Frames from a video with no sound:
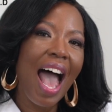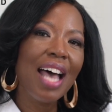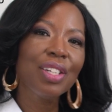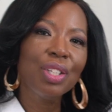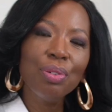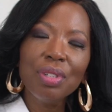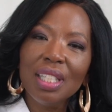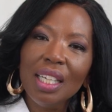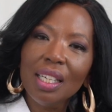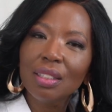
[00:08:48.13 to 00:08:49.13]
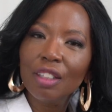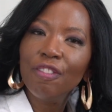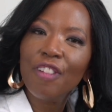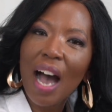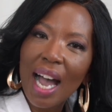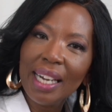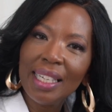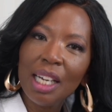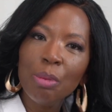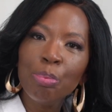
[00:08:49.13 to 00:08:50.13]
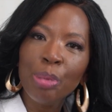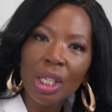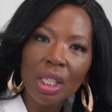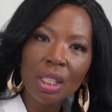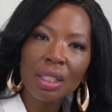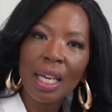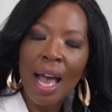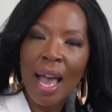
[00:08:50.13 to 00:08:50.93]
As you seek to find and build